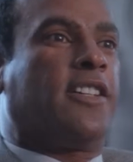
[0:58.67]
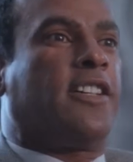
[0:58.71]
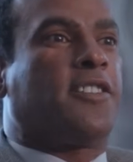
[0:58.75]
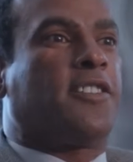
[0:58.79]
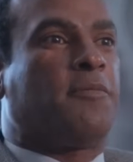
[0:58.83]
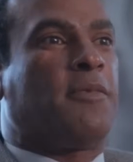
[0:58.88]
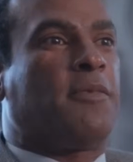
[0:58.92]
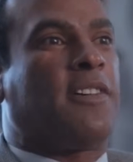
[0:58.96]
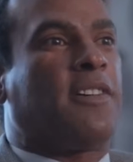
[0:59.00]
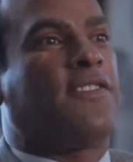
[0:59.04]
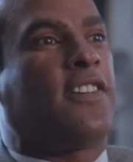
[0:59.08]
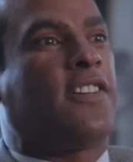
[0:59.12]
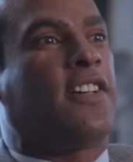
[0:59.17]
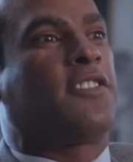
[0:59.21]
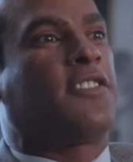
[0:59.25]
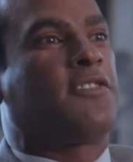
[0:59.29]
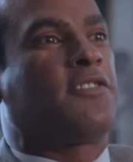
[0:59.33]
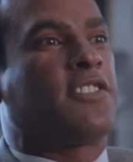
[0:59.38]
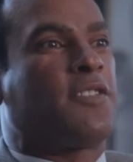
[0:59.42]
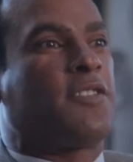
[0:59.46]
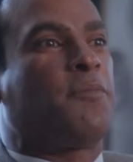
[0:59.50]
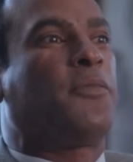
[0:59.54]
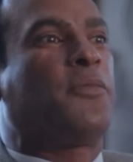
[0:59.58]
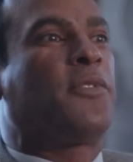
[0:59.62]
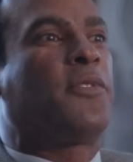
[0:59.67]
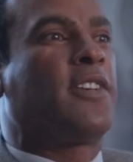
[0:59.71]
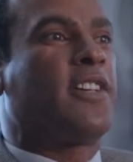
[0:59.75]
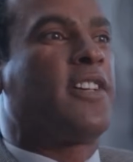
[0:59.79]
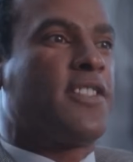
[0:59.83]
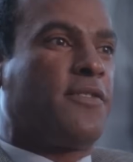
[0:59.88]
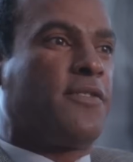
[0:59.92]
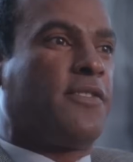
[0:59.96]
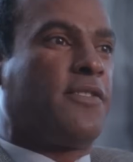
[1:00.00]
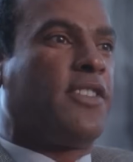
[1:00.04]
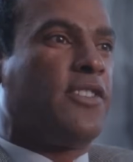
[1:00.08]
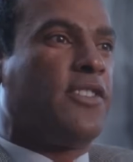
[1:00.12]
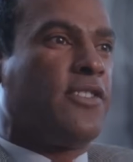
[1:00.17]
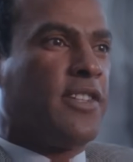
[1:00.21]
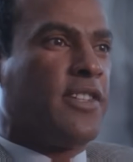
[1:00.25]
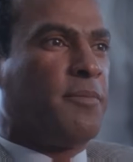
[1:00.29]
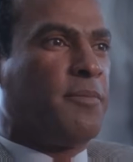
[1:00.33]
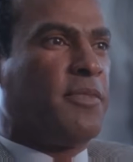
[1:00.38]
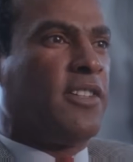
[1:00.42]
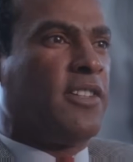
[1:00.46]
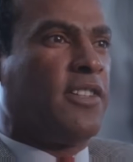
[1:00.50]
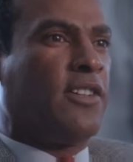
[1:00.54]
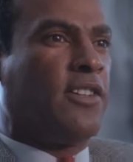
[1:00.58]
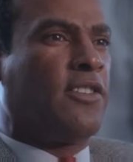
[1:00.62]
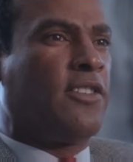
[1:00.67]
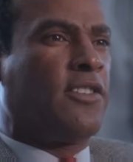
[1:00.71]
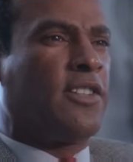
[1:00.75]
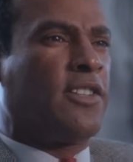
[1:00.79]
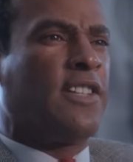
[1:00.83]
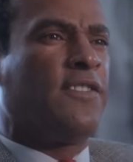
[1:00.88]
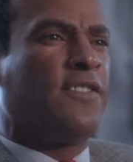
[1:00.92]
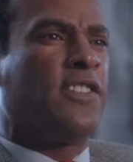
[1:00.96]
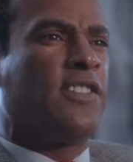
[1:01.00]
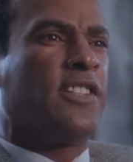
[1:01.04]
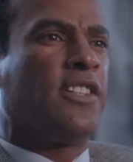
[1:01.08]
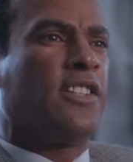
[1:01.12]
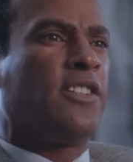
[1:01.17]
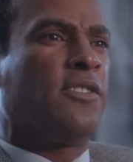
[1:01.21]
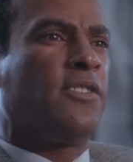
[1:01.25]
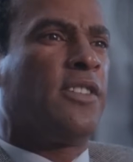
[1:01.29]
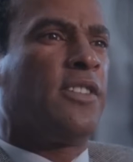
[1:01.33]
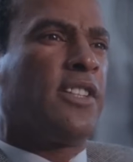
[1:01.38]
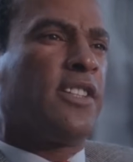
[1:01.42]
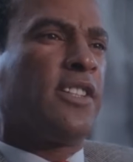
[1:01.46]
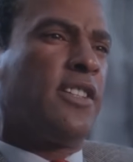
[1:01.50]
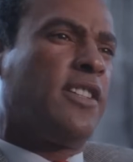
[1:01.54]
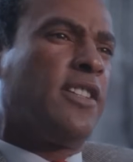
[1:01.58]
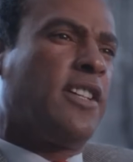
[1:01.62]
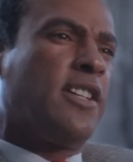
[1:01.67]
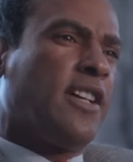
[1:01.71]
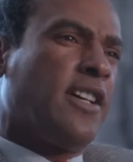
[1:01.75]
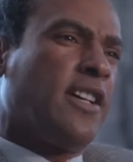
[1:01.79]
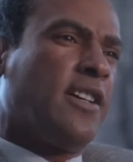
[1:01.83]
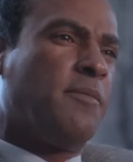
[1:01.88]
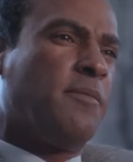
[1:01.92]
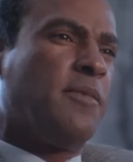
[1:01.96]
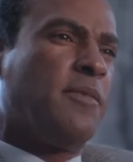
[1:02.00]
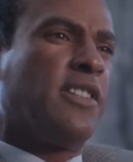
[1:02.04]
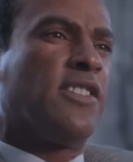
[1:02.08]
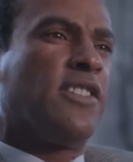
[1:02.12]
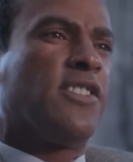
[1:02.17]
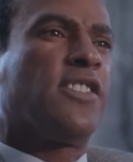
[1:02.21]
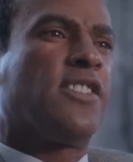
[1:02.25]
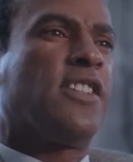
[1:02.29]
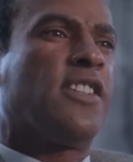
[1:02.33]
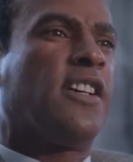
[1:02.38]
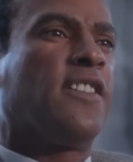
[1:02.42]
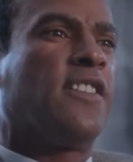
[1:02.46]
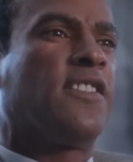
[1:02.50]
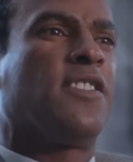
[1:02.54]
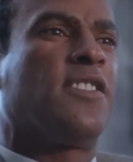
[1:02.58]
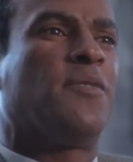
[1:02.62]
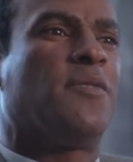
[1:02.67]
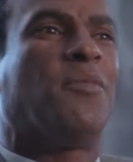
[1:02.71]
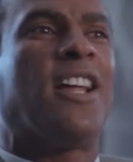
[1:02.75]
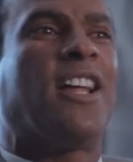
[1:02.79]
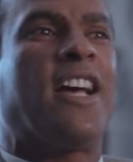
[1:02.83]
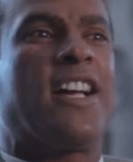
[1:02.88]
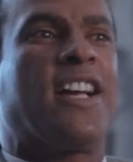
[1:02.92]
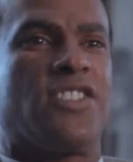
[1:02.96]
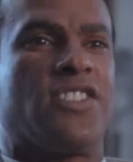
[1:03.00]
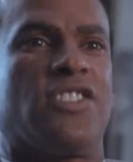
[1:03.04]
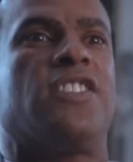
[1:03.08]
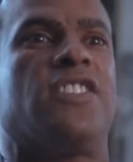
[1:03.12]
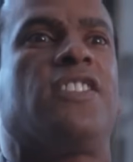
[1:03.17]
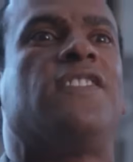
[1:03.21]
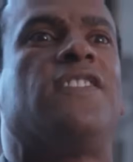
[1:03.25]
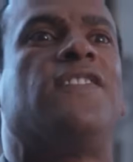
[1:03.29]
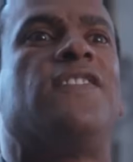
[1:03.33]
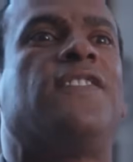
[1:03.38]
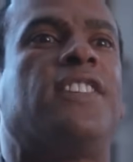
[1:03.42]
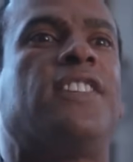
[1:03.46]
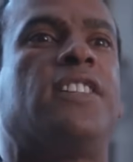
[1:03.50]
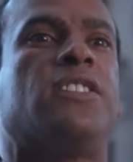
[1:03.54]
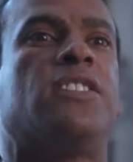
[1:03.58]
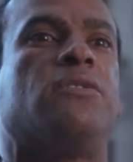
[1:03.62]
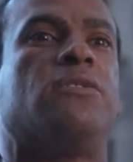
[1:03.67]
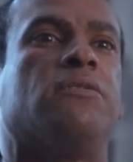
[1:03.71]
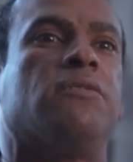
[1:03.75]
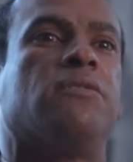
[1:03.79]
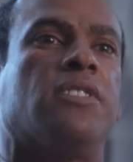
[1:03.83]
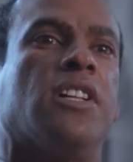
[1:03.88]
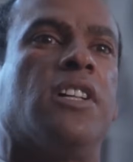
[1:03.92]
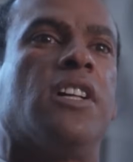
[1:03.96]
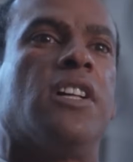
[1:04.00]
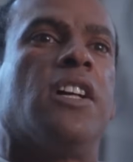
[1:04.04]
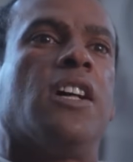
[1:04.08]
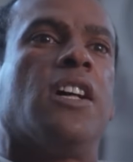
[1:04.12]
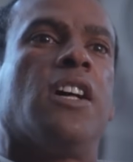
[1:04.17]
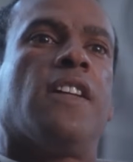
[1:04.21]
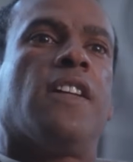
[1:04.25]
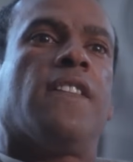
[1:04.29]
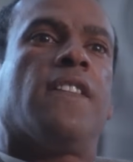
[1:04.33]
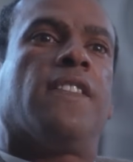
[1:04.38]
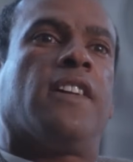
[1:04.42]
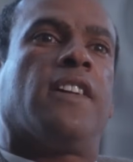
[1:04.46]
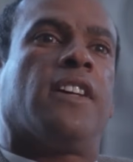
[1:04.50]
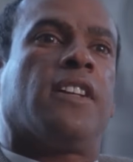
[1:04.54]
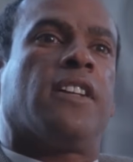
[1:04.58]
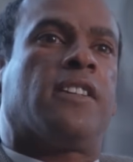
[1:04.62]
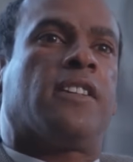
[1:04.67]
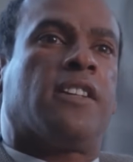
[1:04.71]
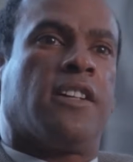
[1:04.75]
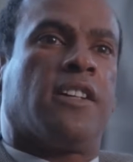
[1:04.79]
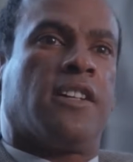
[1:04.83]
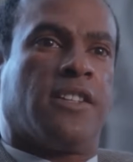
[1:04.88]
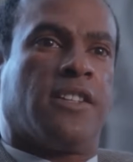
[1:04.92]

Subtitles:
Yes, my father was impressed with Huey P. Long, even though at the time in the South that blacks couldn't vote. That